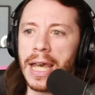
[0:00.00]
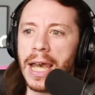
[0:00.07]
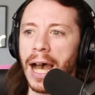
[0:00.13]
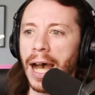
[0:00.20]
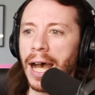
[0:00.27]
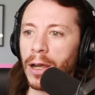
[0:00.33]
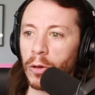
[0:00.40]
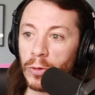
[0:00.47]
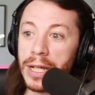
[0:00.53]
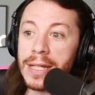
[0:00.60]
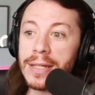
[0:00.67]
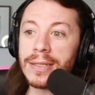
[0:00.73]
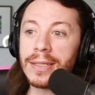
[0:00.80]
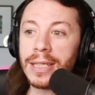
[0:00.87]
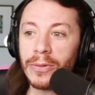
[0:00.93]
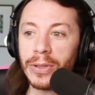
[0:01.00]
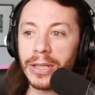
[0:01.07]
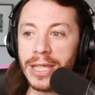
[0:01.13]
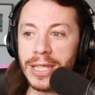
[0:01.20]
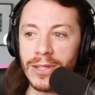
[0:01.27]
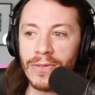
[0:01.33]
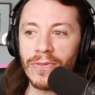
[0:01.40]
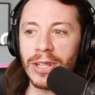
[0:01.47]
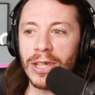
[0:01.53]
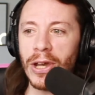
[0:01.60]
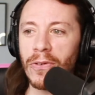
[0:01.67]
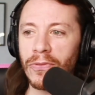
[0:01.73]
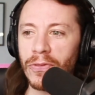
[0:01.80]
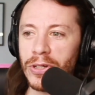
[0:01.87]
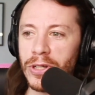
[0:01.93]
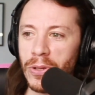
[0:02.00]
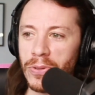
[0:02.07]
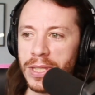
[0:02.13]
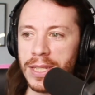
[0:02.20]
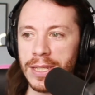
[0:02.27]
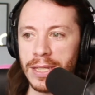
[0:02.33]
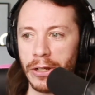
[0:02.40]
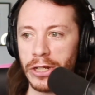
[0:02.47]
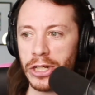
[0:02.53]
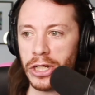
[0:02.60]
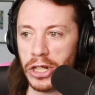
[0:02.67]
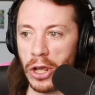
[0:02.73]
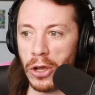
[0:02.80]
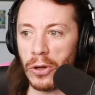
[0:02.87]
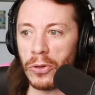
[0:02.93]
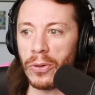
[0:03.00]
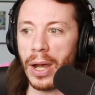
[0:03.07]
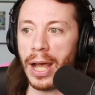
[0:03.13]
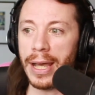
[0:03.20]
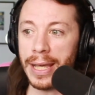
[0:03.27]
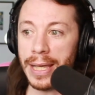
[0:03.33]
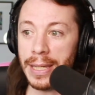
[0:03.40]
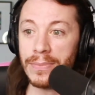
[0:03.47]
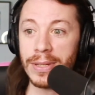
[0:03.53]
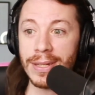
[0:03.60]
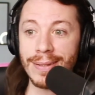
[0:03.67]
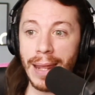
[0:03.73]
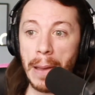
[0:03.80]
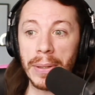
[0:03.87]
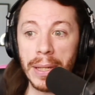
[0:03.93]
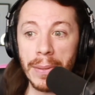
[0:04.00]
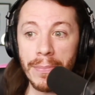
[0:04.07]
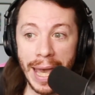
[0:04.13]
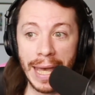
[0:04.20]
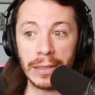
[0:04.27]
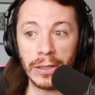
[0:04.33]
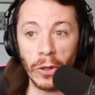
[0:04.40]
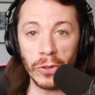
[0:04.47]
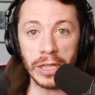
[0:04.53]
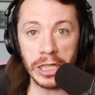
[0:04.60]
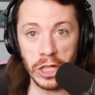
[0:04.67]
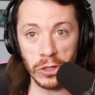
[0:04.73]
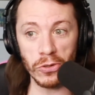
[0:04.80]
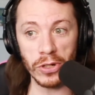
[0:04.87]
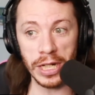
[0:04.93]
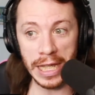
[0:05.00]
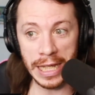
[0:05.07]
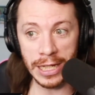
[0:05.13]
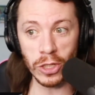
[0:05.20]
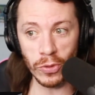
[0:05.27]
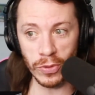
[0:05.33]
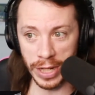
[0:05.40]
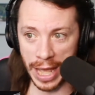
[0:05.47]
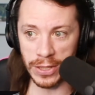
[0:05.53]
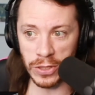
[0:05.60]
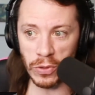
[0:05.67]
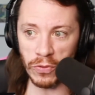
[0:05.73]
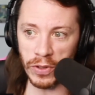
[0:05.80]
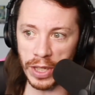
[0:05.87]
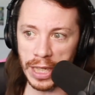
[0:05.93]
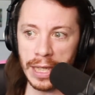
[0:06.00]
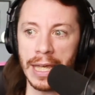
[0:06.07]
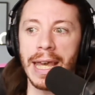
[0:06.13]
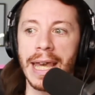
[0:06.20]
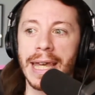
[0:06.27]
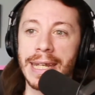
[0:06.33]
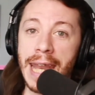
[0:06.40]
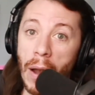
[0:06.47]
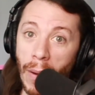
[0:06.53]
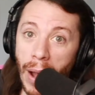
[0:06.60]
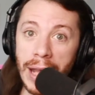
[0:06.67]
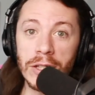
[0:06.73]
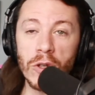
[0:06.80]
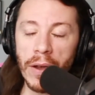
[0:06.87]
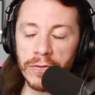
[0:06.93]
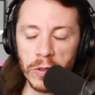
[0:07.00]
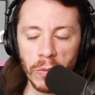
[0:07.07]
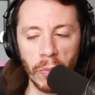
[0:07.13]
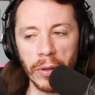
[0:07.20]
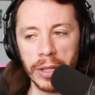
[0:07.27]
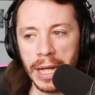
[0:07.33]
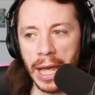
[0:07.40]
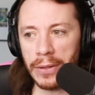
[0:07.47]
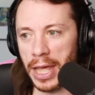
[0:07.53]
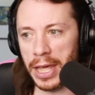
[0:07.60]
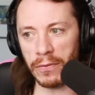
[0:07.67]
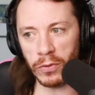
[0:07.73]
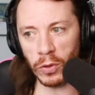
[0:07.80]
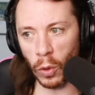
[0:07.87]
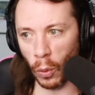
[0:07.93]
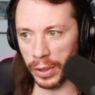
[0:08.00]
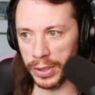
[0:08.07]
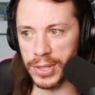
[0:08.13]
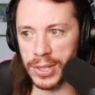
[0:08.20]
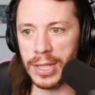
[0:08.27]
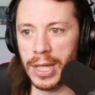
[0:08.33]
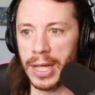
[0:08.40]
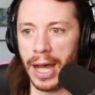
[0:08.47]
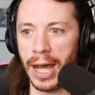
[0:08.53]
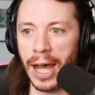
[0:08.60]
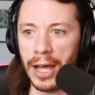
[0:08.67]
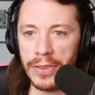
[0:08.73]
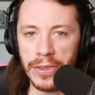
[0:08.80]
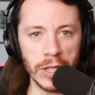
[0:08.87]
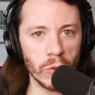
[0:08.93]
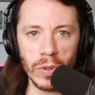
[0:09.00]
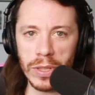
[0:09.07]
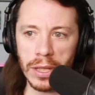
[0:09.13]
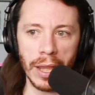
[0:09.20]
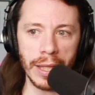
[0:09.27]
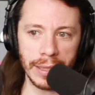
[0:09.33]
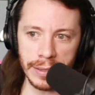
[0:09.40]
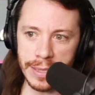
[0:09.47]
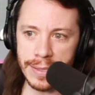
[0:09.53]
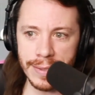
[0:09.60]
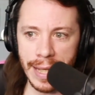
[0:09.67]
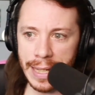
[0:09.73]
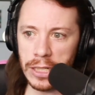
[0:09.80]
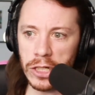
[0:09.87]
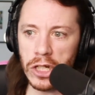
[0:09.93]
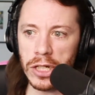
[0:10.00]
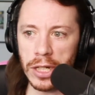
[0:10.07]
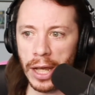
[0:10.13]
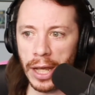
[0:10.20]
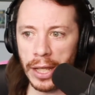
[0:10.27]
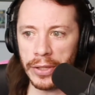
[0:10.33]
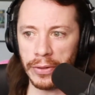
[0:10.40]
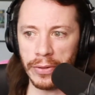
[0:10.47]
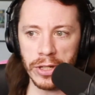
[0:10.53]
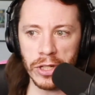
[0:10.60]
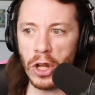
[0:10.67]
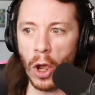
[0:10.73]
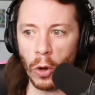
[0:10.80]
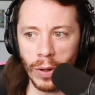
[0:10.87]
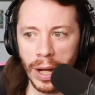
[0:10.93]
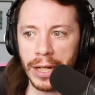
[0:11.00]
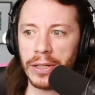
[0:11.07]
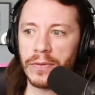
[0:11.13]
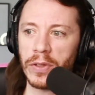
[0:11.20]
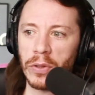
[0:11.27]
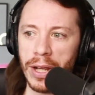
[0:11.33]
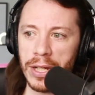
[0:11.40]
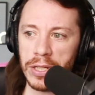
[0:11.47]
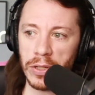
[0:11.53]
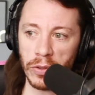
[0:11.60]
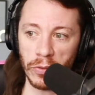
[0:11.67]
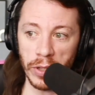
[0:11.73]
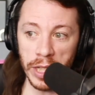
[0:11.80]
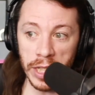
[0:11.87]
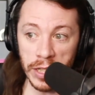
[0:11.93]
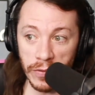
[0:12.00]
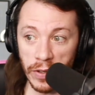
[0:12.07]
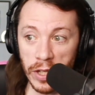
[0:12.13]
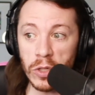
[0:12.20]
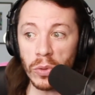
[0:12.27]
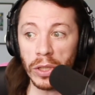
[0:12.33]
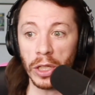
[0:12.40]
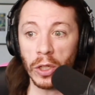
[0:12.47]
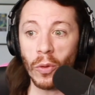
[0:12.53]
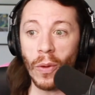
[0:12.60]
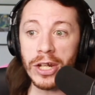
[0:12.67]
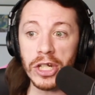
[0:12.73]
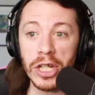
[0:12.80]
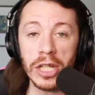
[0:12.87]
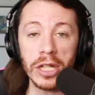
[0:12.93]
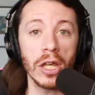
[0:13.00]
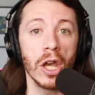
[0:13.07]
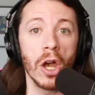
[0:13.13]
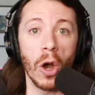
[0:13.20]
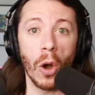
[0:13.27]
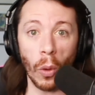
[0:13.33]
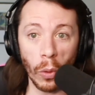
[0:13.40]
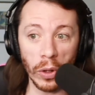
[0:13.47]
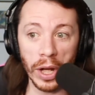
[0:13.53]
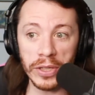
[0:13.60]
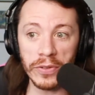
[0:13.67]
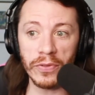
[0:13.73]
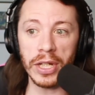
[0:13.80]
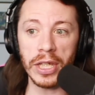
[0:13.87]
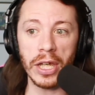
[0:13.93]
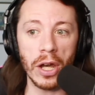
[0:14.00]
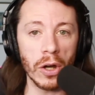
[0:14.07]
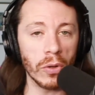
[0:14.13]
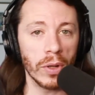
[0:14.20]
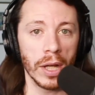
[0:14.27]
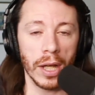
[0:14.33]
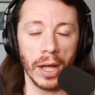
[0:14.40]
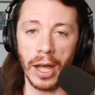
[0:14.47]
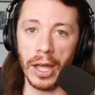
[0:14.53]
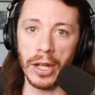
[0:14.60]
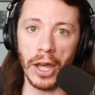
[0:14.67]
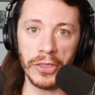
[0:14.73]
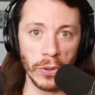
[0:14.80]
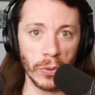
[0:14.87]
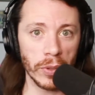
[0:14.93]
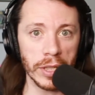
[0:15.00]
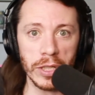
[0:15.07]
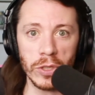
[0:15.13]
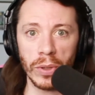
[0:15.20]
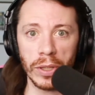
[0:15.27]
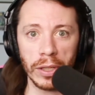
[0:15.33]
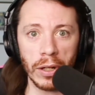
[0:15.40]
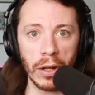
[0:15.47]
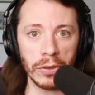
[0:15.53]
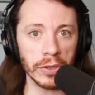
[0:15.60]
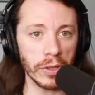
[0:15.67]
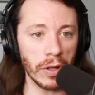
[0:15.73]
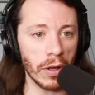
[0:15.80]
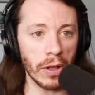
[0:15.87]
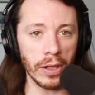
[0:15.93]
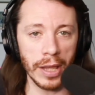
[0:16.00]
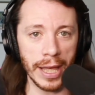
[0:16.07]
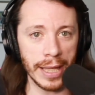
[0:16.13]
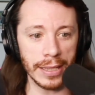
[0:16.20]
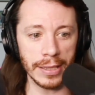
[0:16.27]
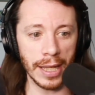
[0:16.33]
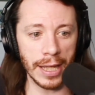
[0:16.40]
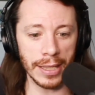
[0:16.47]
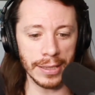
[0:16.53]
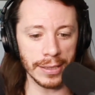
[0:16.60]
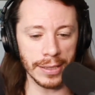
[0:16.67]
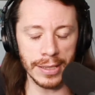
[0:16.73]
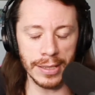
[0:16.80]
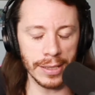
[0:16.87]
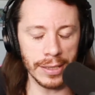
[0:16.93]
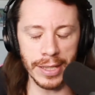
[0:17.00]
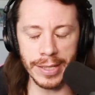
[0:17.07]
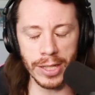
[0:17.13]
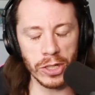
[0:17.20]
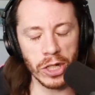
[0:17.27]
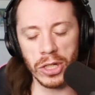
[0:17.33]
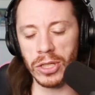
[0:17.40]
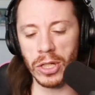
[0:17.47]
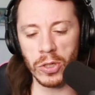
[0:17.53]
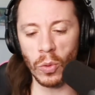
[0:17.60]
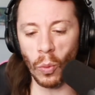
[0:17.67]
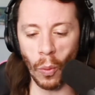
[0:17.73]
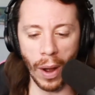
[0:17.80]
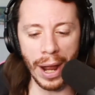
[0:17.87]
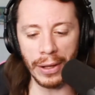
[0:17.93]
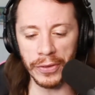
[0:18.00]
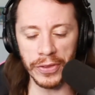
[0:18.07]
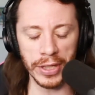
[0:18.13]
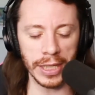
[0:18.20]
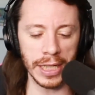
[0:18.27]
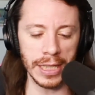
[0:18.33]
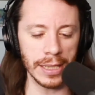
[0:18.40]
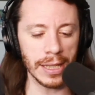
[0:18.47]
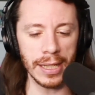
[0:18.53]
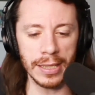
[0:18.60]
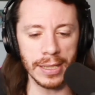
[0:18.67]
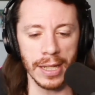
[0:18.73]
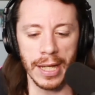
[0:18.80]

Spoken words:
Recently released a video for Jones' series show him stopping a man loading children into an SUV. Now, I do have to point out that, of course, this was likely staged. There is no record of the arrest of the individual in question or on the video. Authorities weren't called at all, and this is just such a wild thing, and it's